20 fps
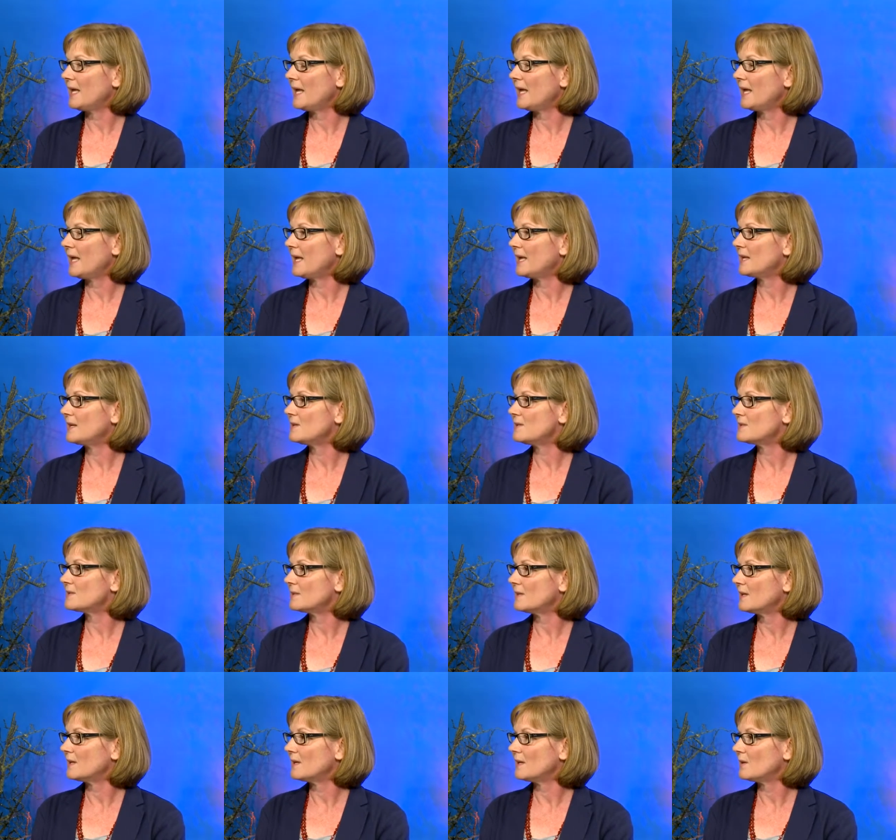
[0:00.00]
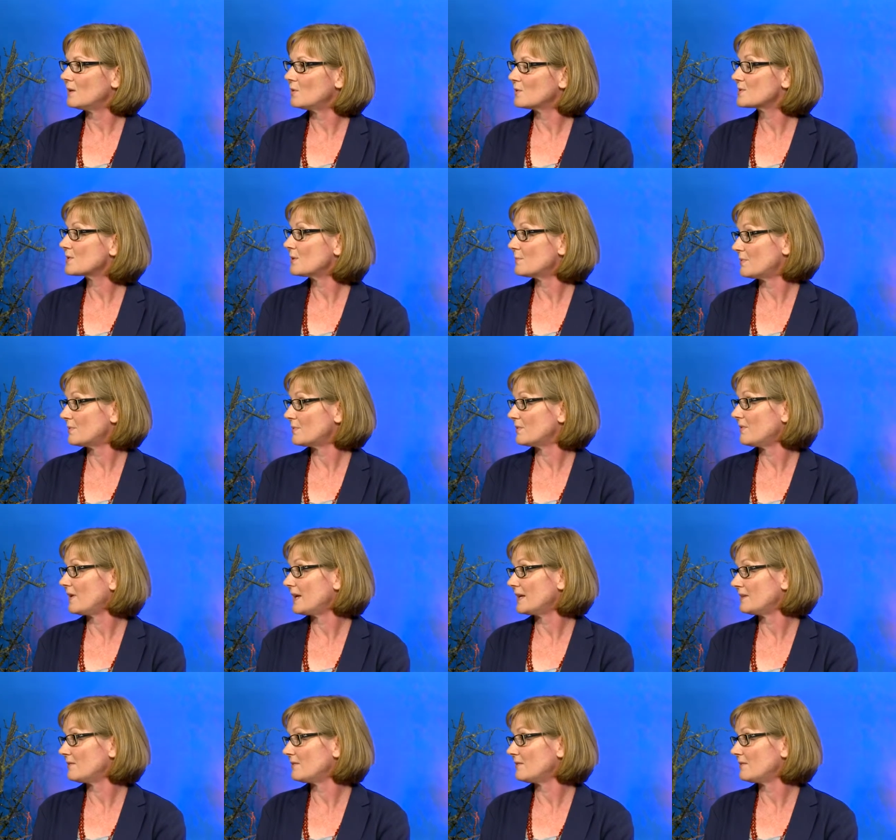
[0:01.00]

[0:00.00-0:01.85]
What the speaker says: and also provide